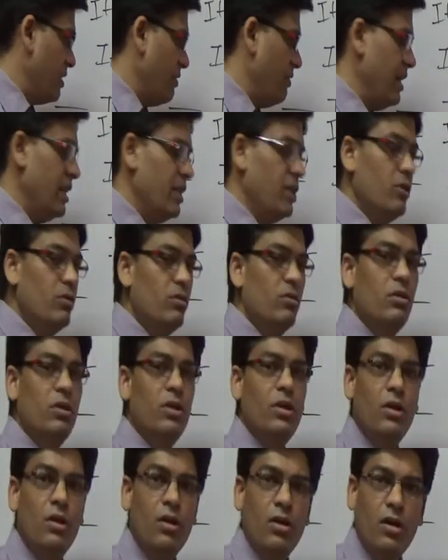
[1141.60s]
revenue
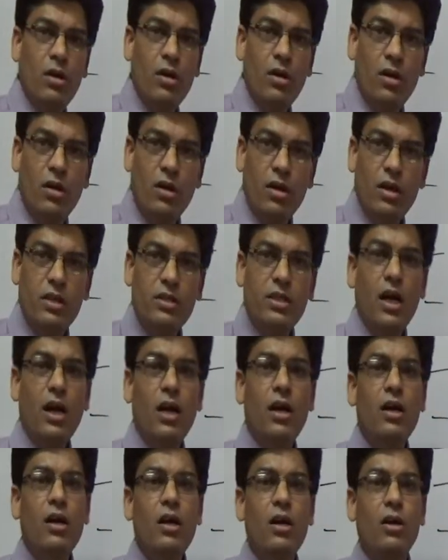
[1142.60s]
is
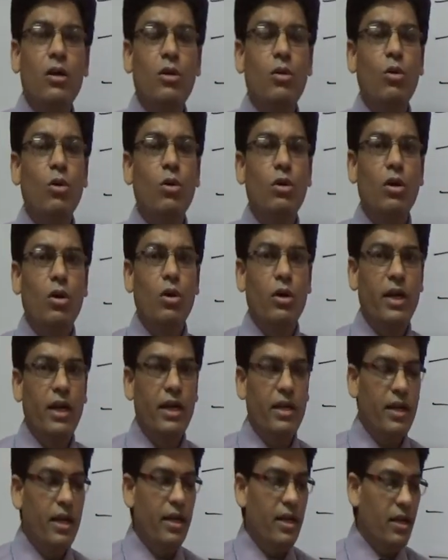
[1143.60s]
a goal
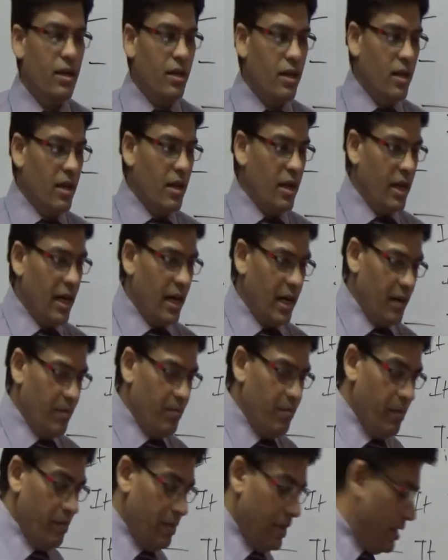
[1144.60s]
oriented,
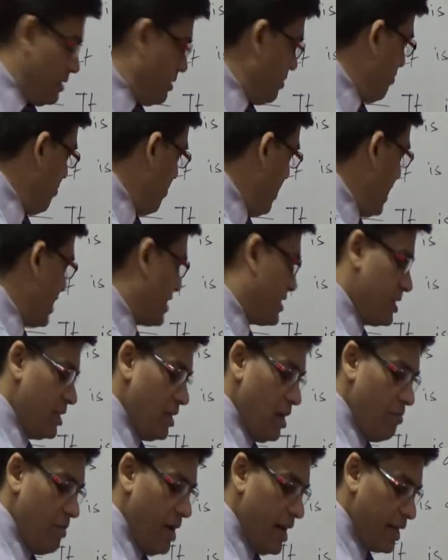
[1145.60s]

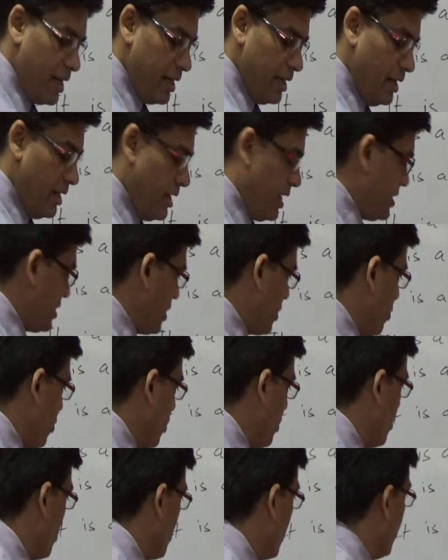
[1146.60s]
makes marketing as a
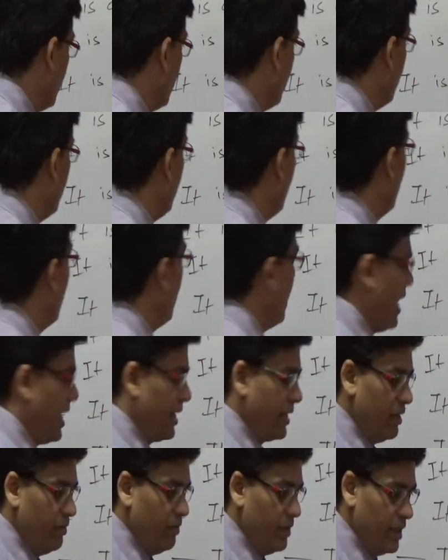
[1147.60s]
goal oriented
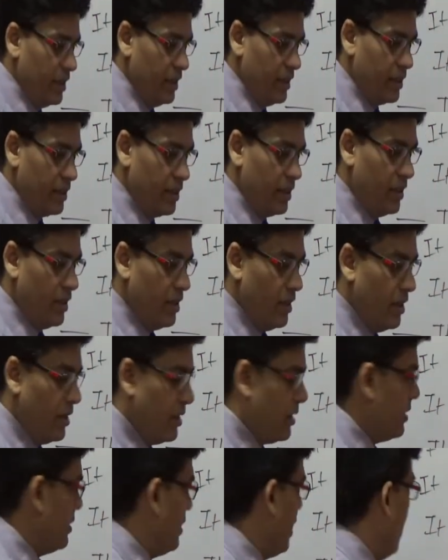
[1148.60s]
activity.
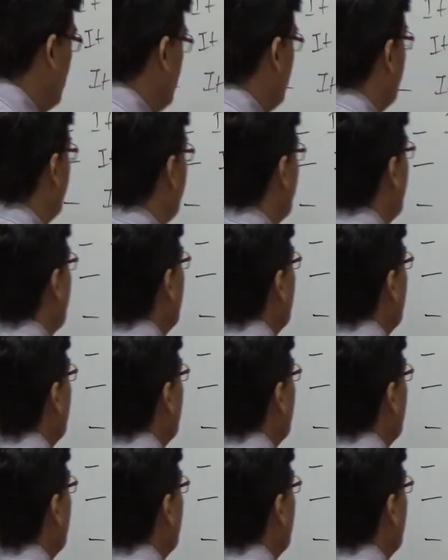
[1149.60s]
Now,